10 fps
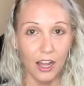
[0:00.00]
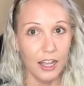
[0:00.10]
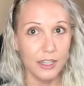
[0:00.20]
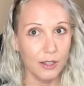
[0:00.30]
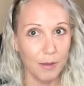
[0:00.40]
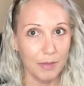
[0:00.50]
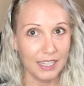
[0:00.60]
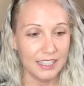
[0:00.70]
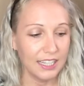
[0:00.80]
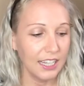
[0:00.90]
it's
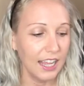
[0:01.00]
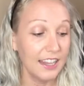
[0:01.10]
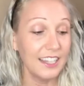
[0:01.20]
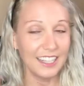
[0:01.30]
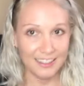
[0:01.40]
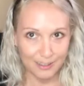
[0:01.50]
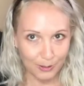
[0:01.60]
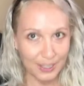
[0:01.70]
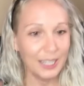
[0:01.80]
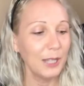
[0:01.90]
amazing. And then yes,
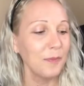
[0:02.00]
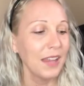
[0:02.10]
zucchini,